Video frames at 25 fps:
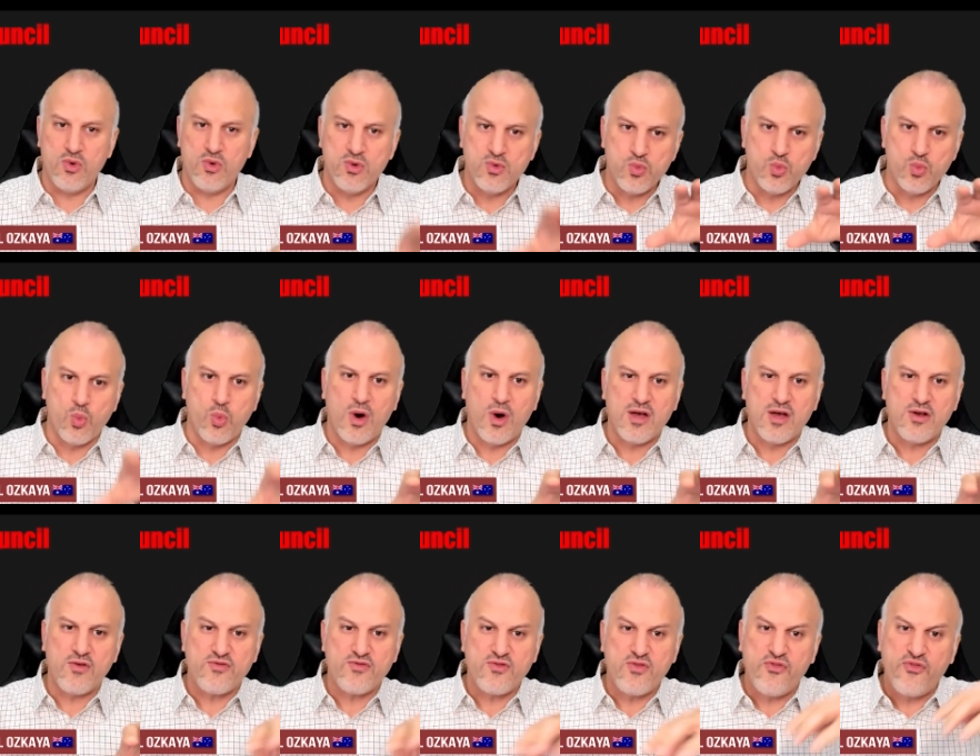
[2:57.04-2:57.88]
one
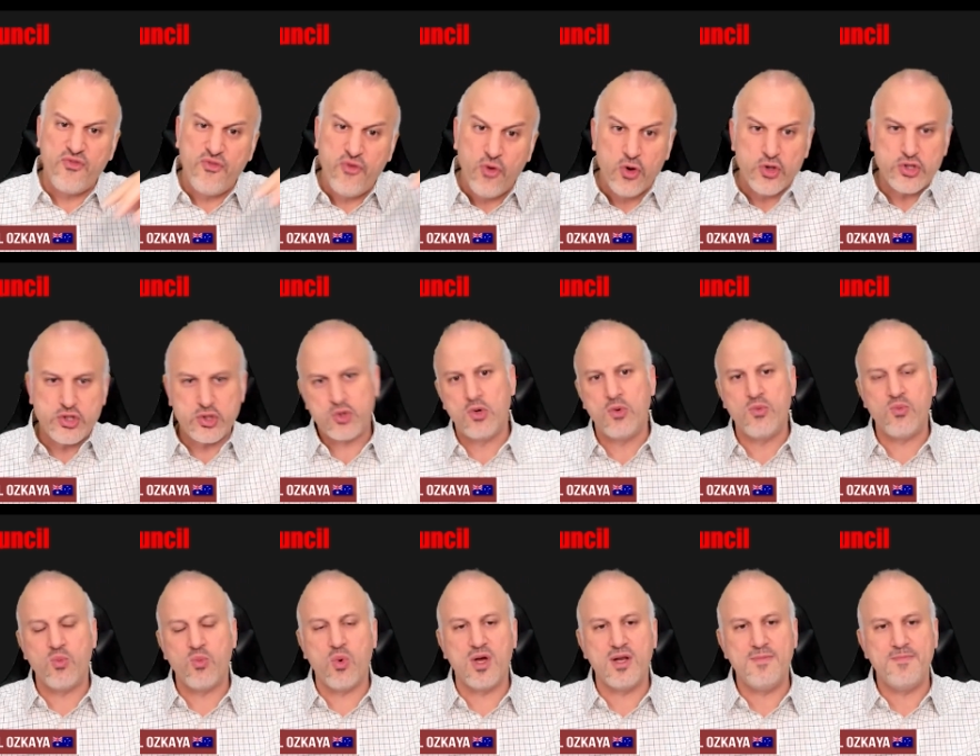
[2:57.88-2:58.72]
of the first group
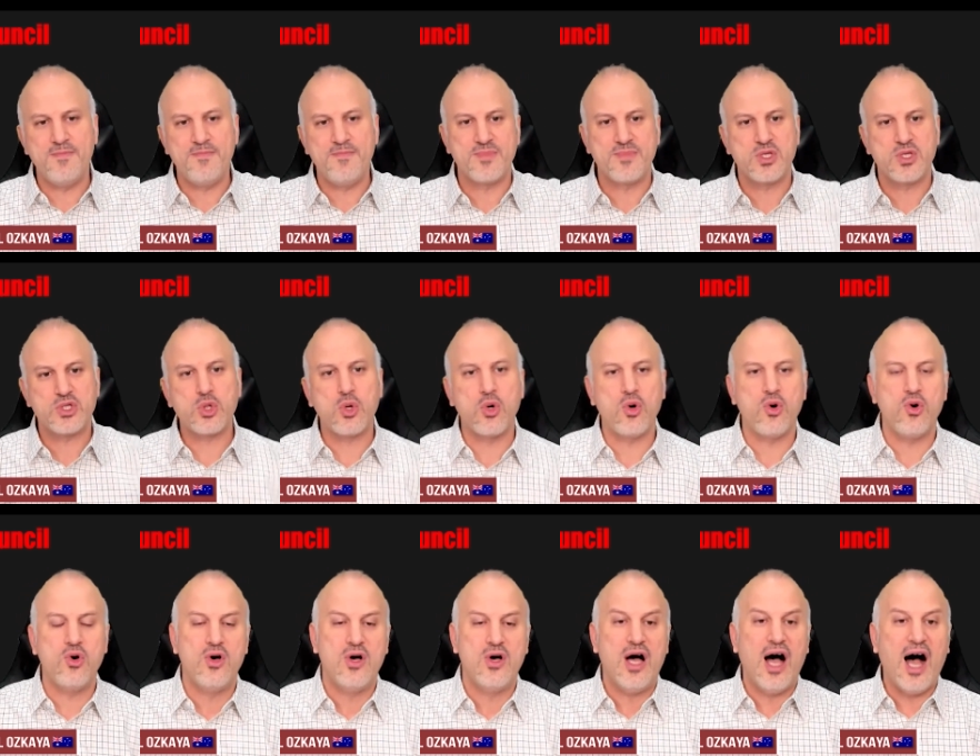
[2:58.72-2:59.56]
one,
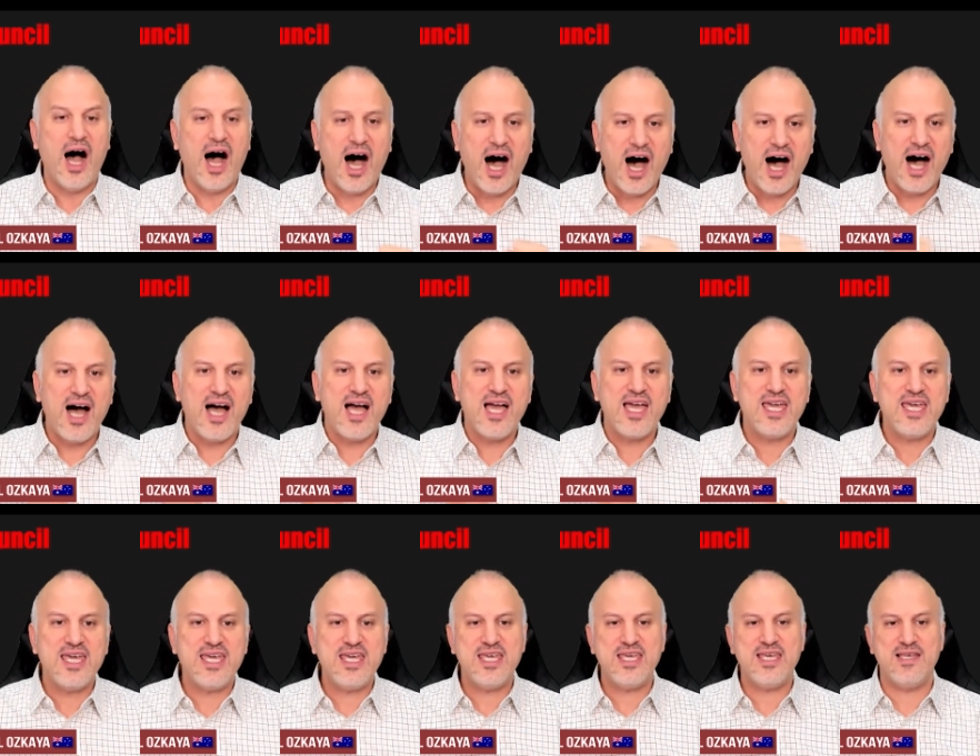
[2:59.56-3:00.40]
so
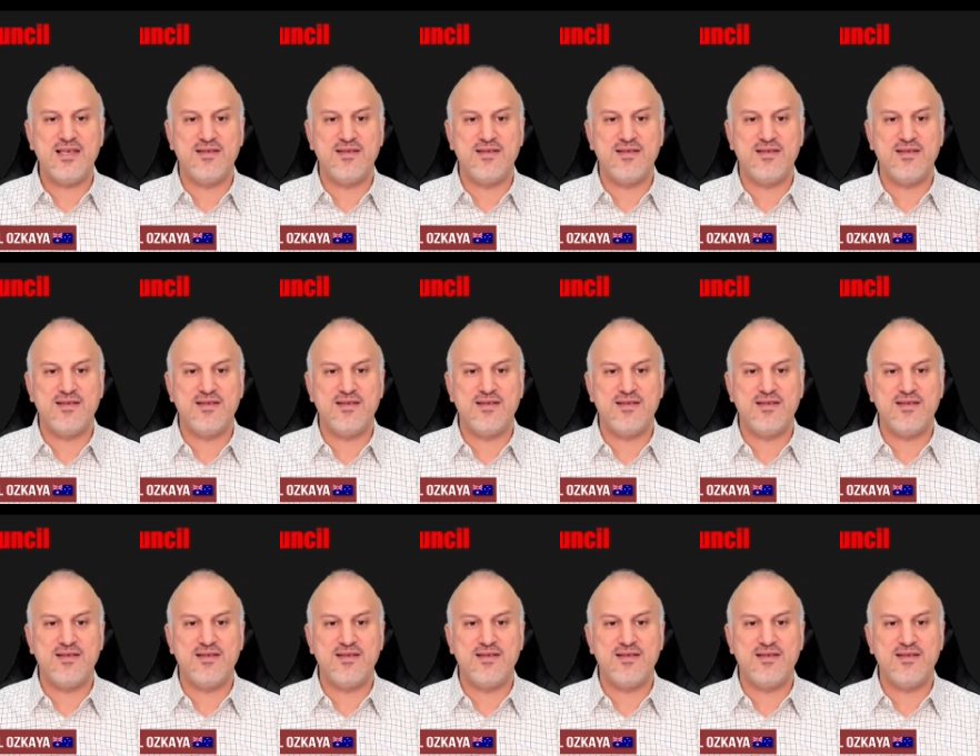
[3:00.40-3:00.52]
I